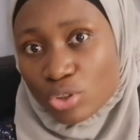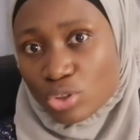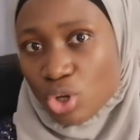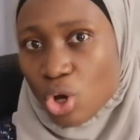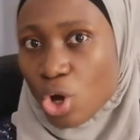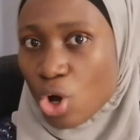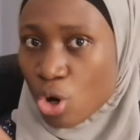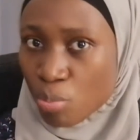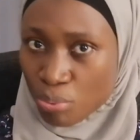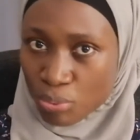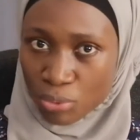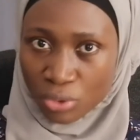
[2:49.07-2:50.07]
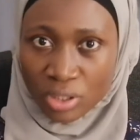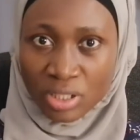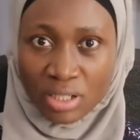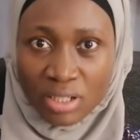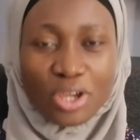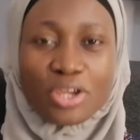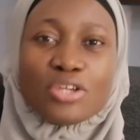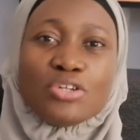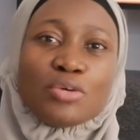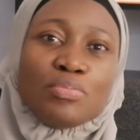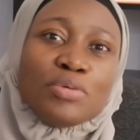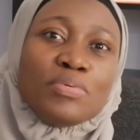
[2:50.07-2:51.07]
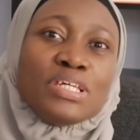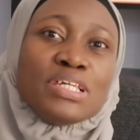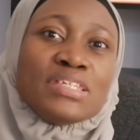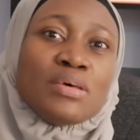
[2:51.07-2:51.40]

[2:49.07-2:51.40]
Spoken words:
months upward, your baby